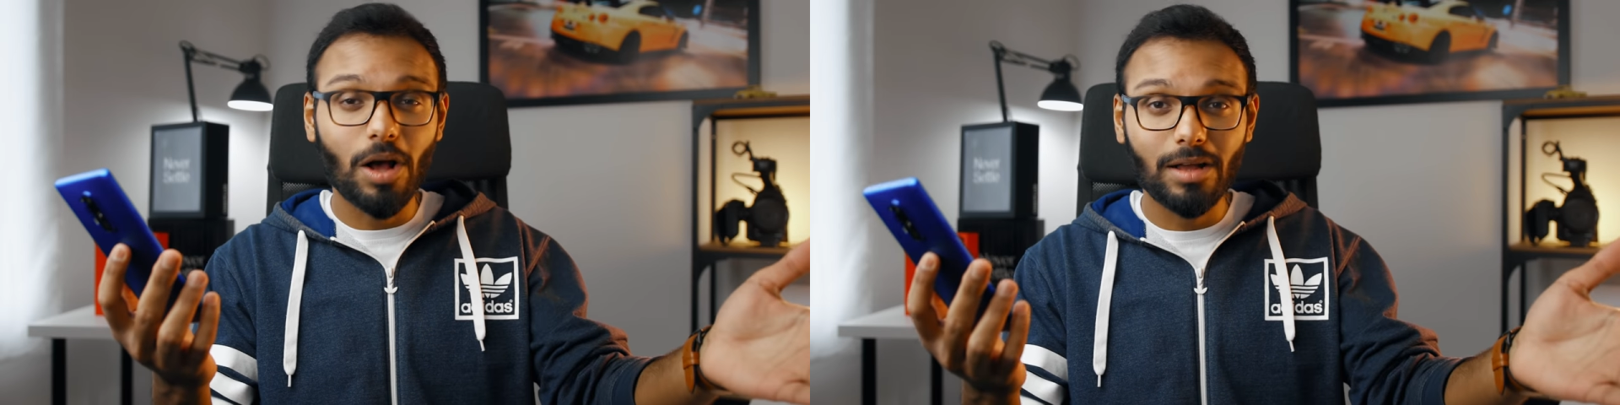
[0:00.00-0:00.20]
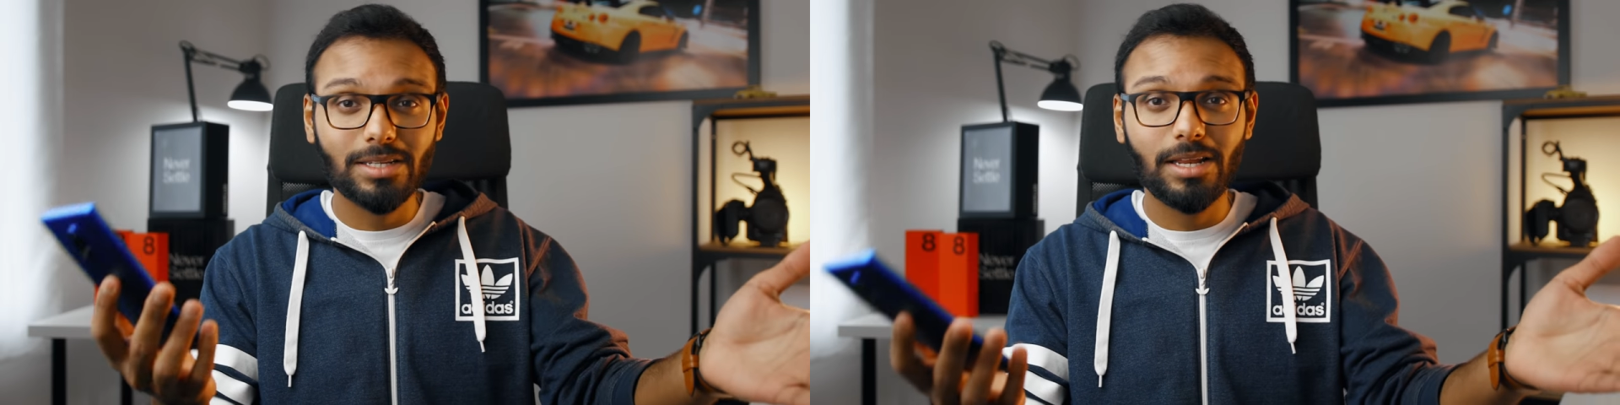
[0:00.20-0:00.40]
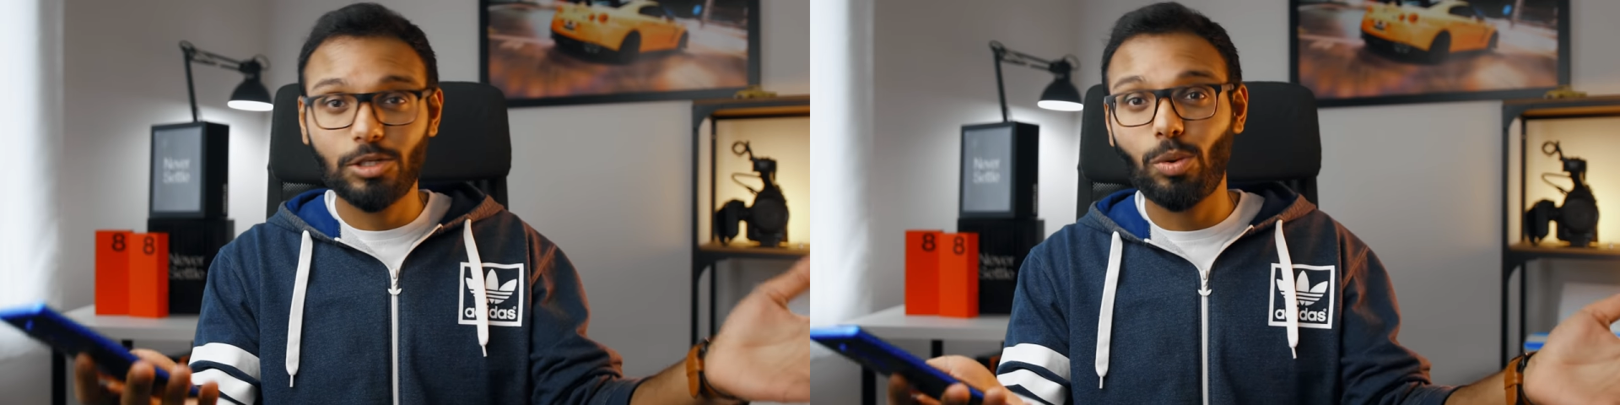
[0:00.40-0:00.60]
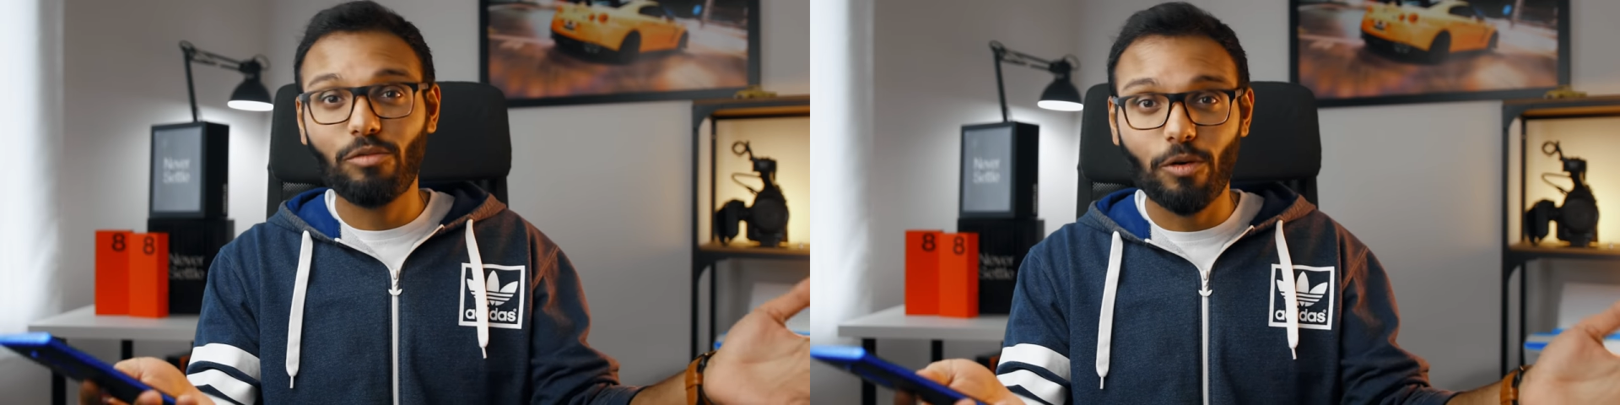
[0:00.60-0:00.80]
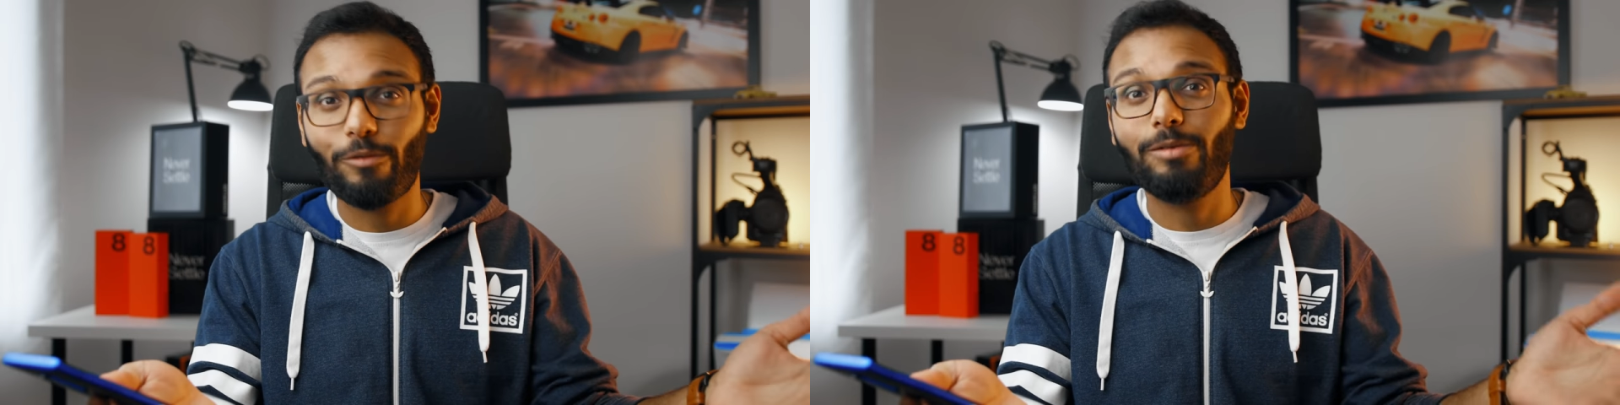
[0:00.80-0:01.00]
content in
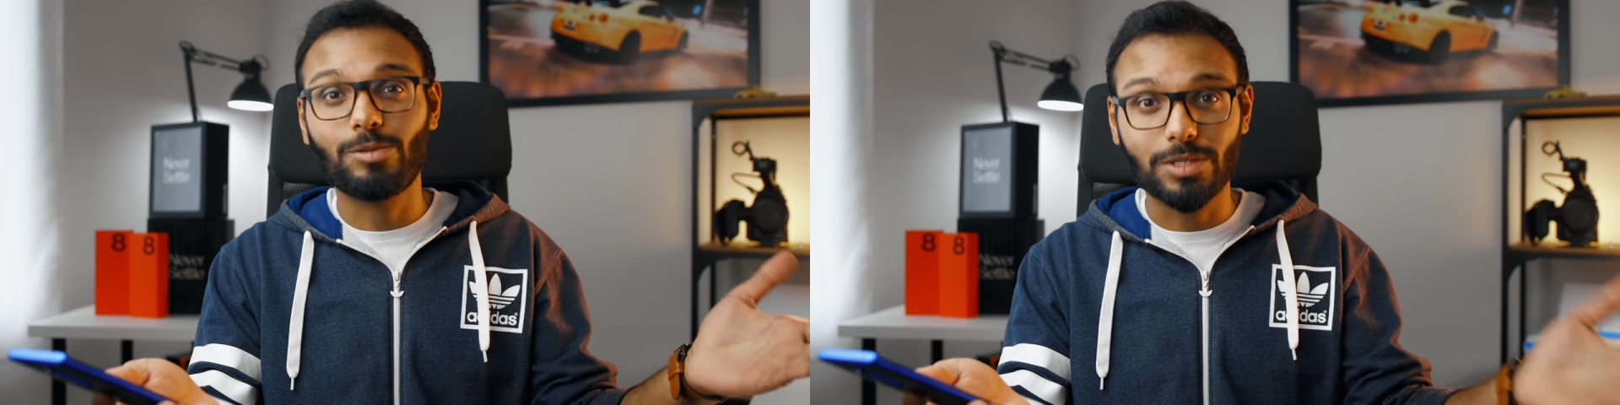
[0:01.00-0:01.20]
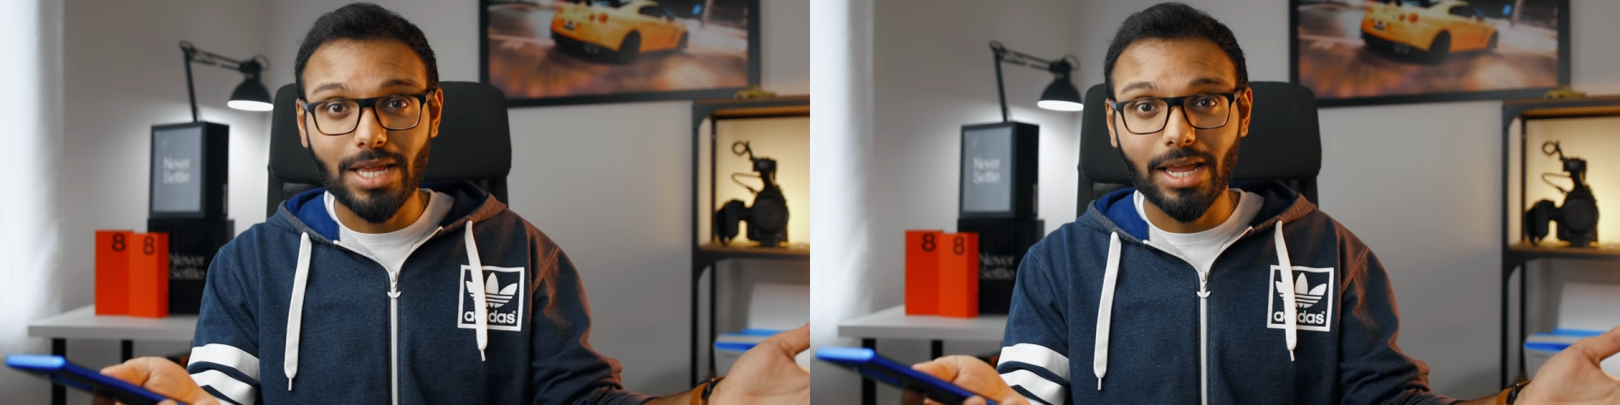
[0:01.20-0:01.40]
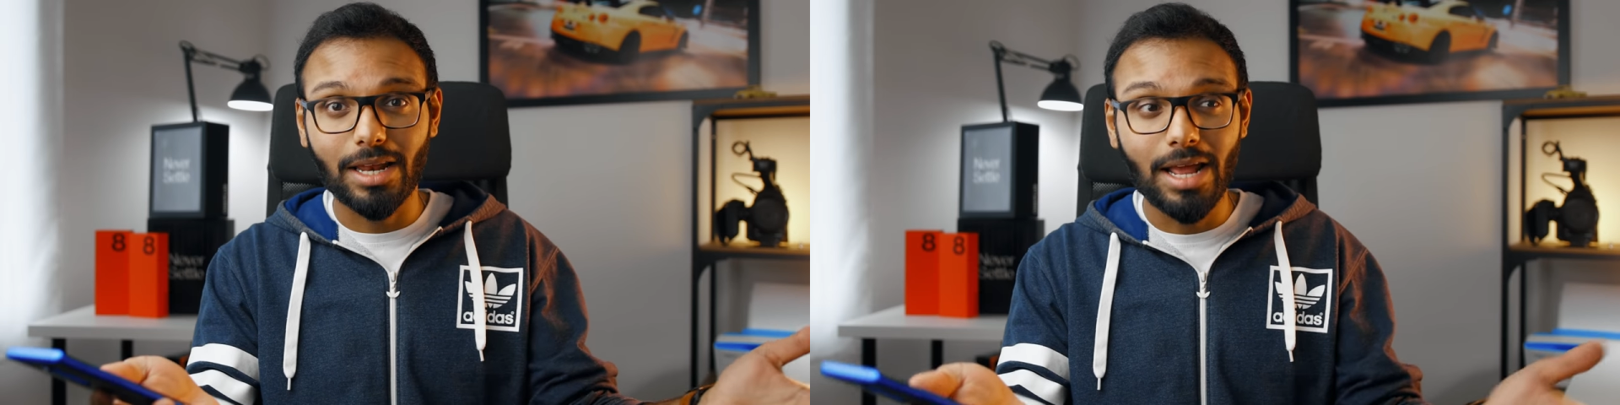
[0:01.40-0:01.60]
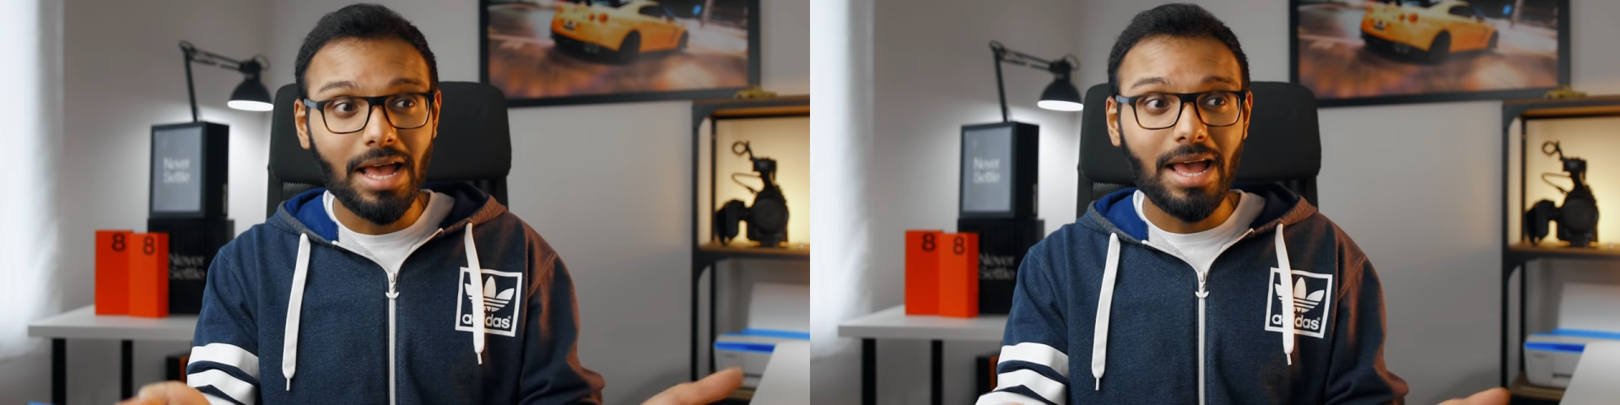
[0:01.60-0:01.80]
twenty-four frames per second,